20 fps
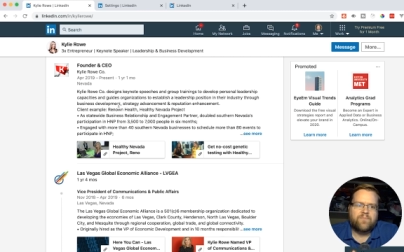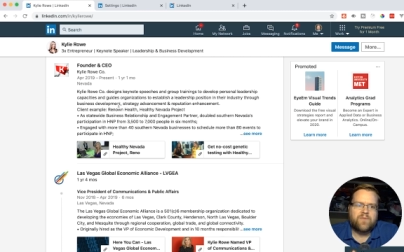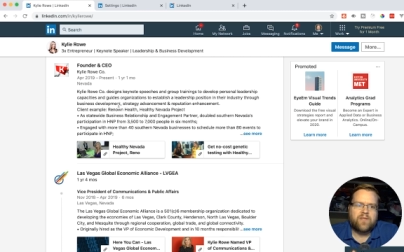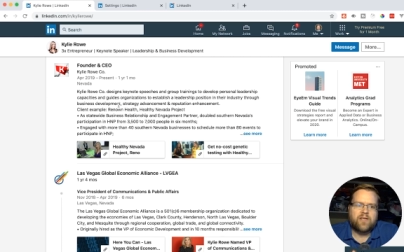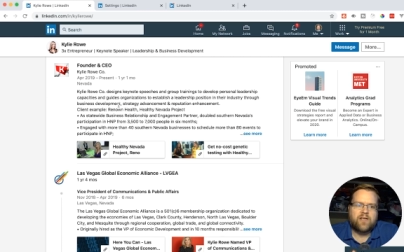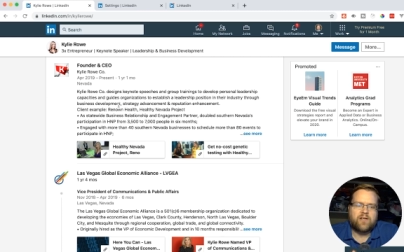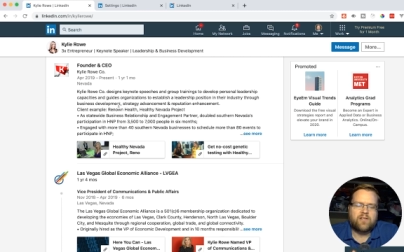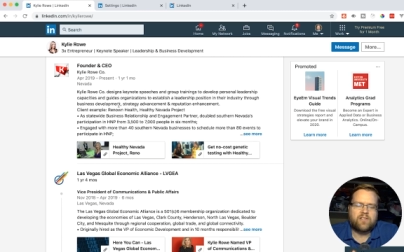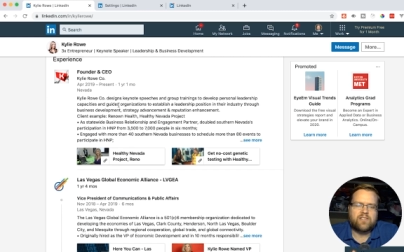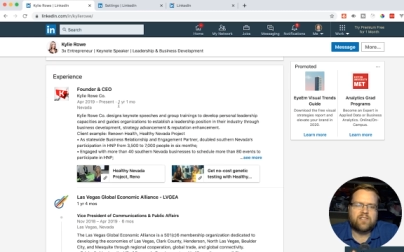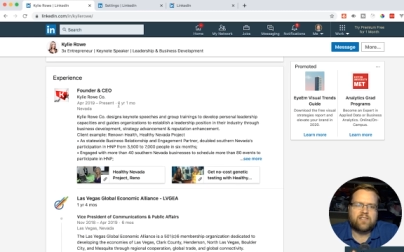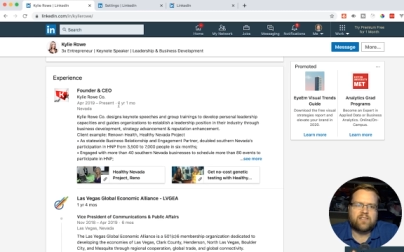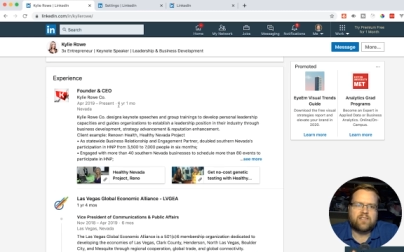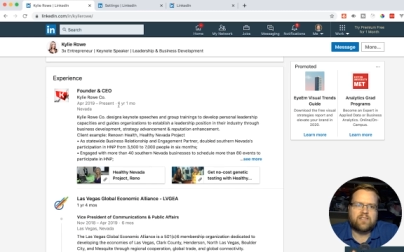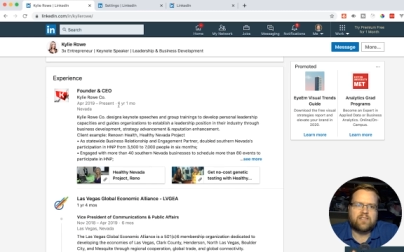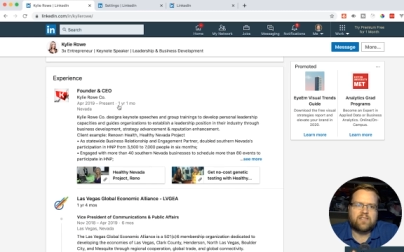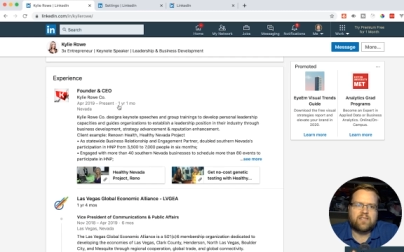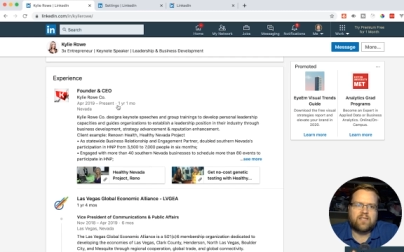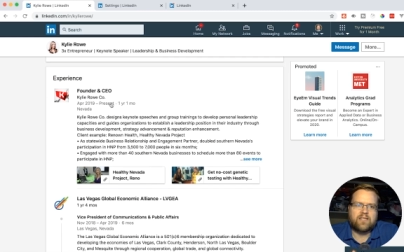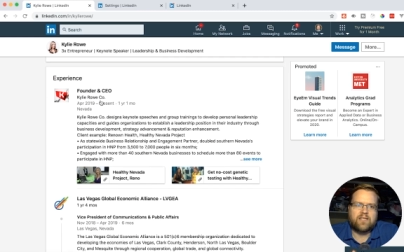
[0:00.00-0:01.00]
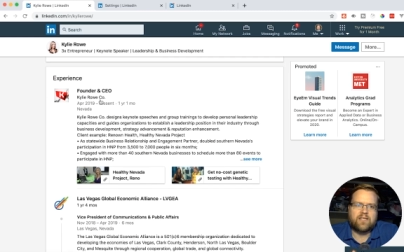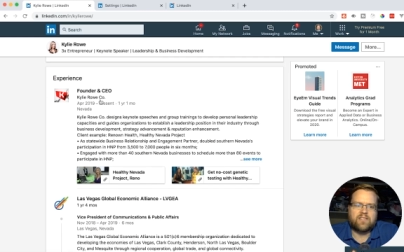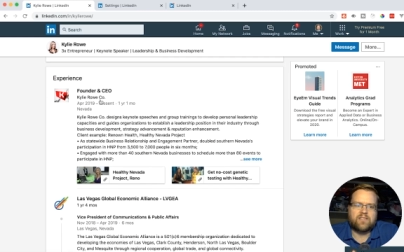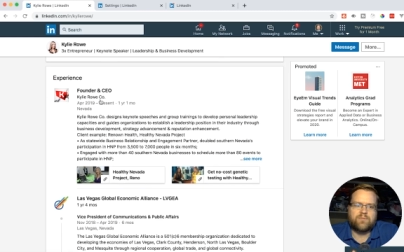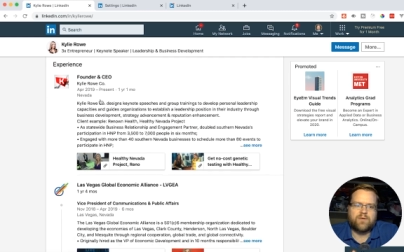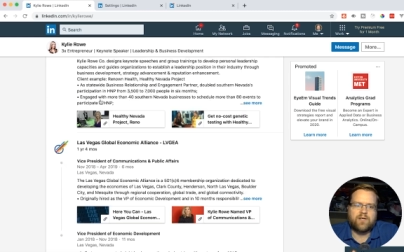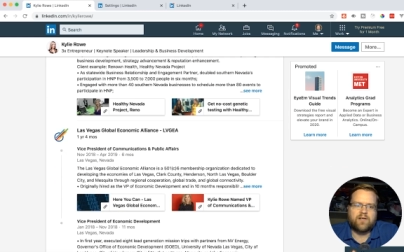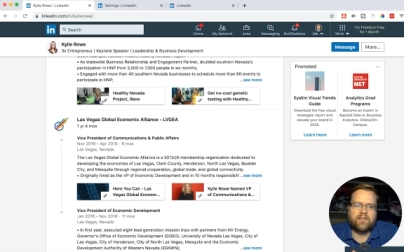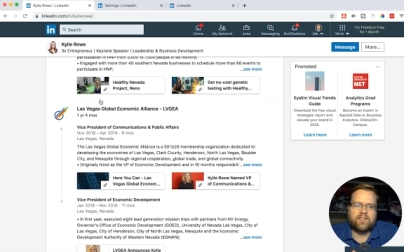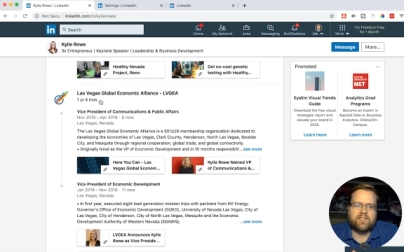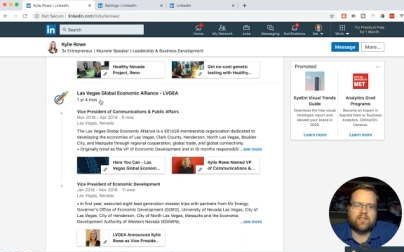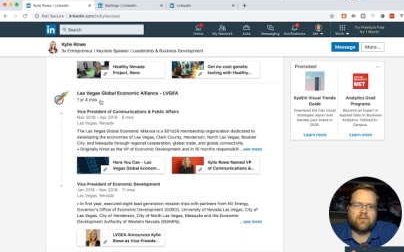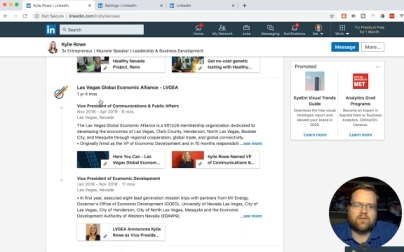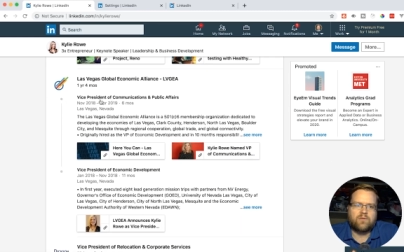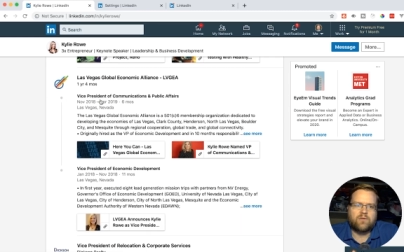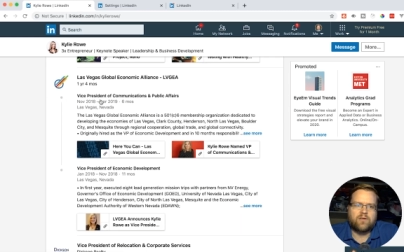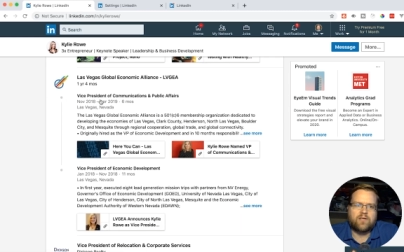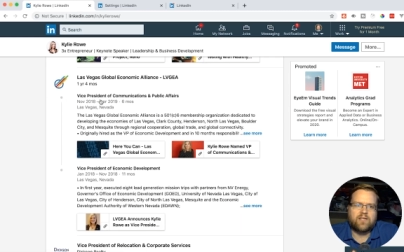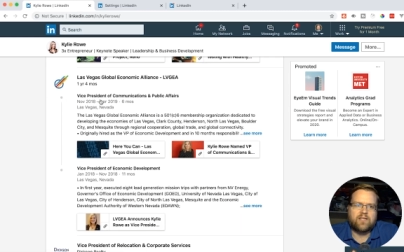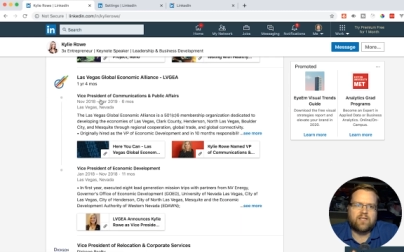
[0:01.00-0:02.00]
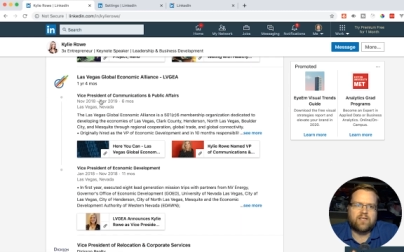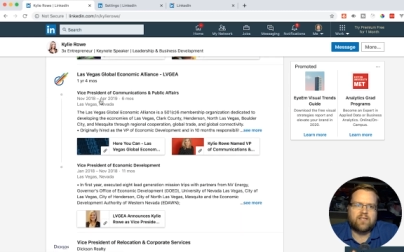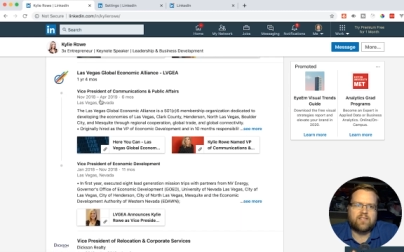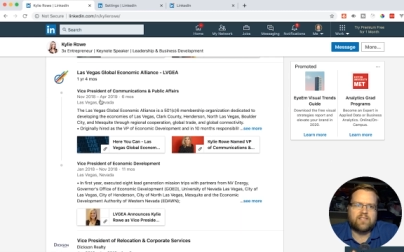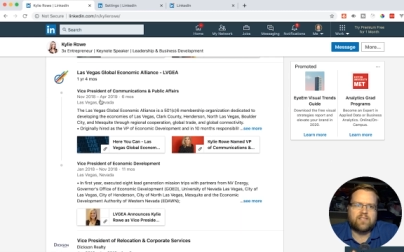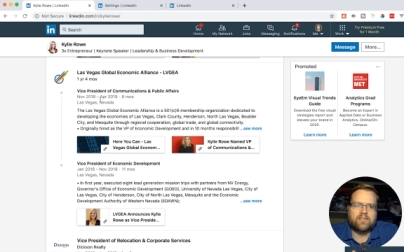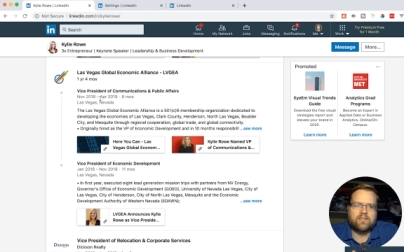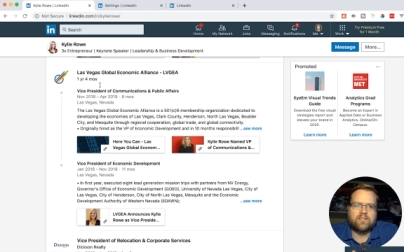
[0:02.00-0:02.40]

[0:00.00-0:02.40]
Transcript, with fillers: Here's the, the experience. Now look at this.